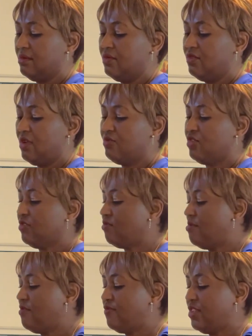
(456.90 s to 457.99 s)
So I'm just
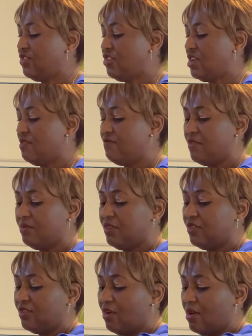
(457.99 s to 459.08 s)
removing the chicken from the
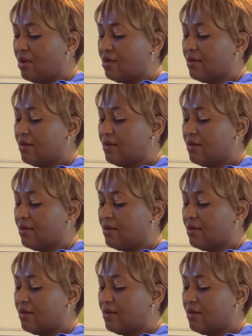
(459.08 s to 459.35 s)
stock.